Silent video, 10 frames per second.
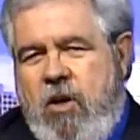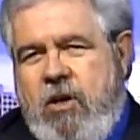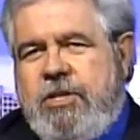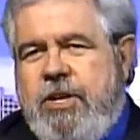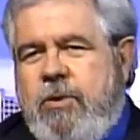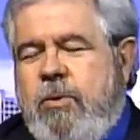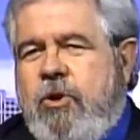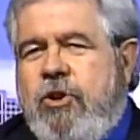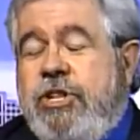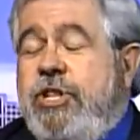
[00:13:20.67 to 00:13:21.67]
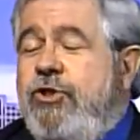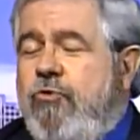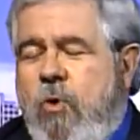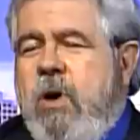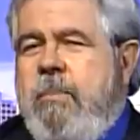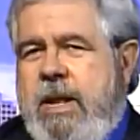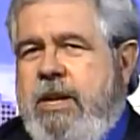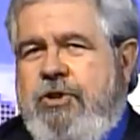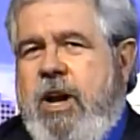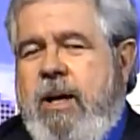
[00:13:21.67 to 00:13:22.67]
also destroy
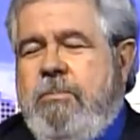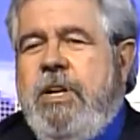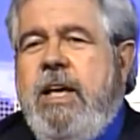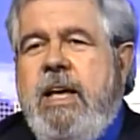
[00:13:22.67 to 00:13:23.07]
many jobs.